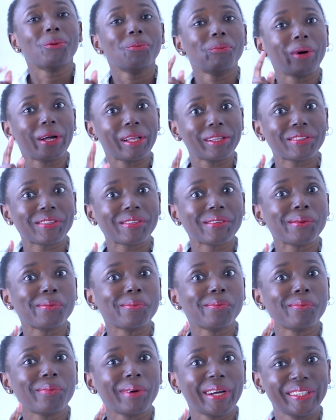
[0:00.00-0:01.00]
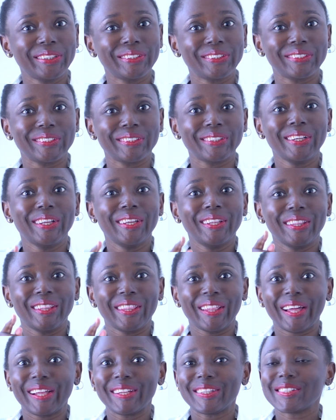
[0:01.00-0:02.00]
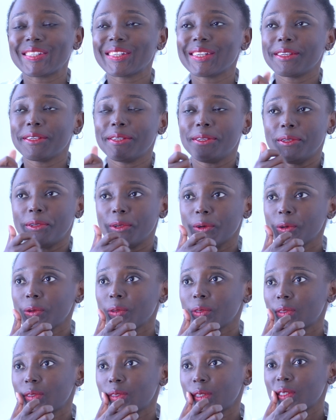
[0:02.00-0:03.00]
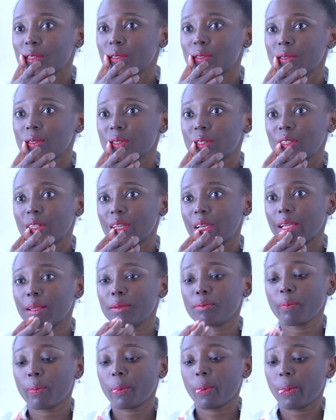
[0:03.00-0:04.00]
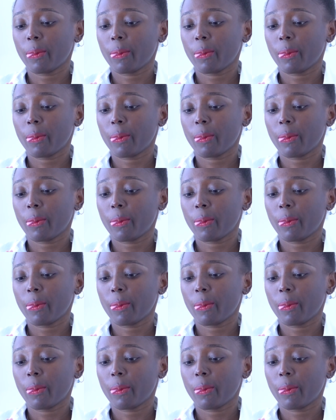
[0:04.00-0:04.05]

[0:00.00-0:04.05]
But imagine that your session time